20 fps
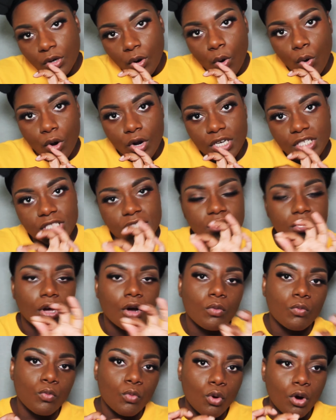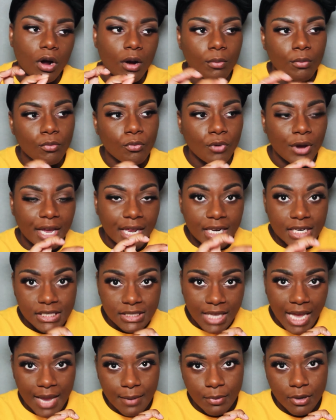oranges or warm
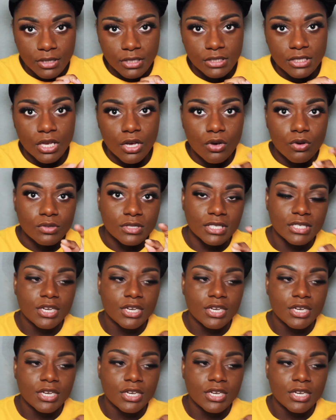reddish type undertones,